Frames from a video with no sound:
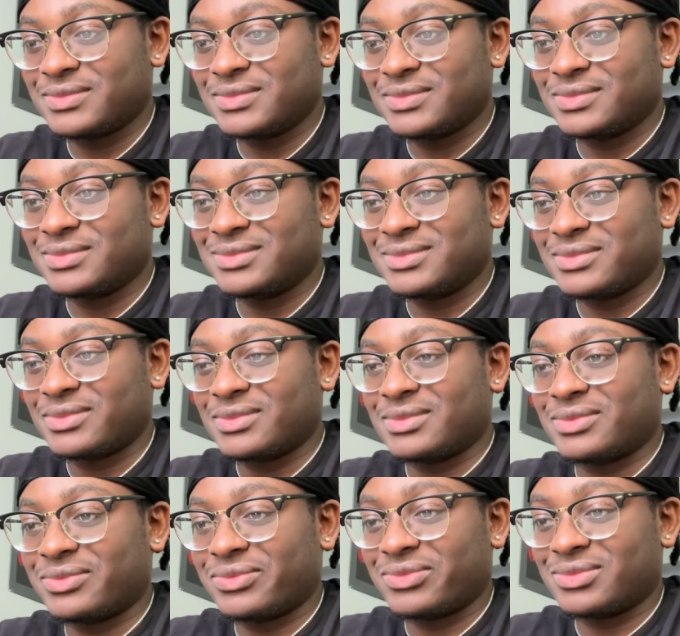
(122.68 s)

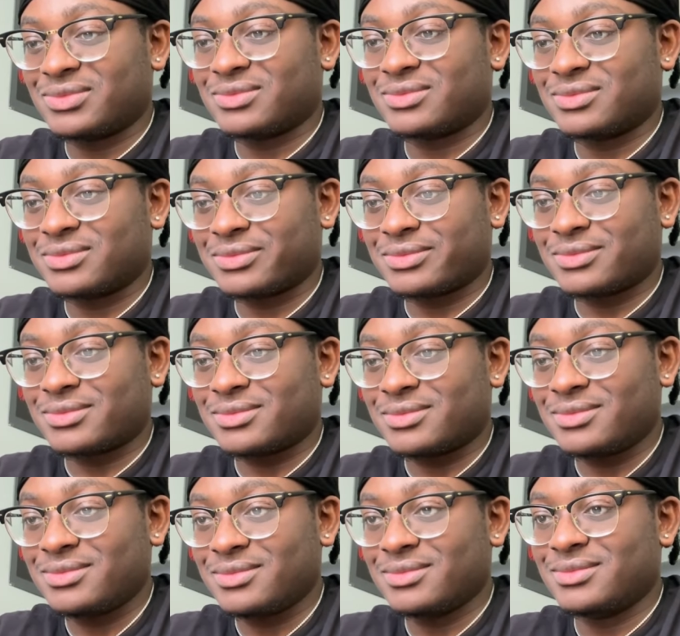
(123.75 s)

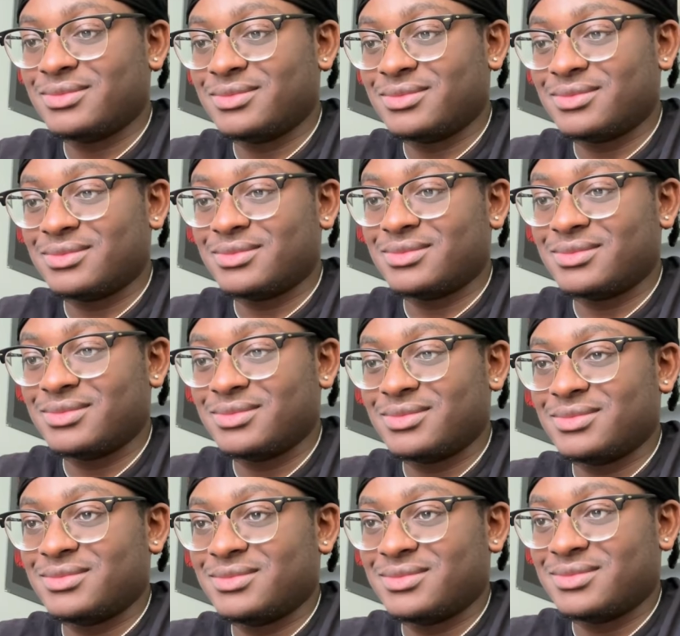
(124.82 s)

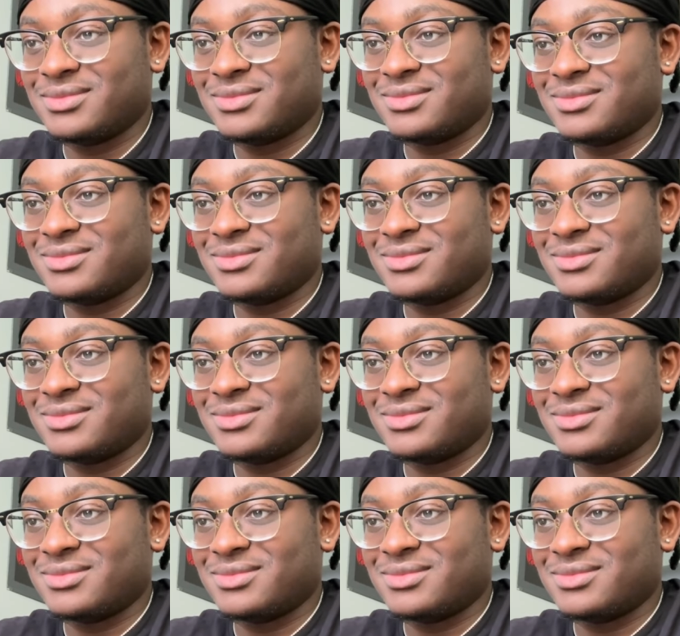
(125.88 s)
Nothing is said.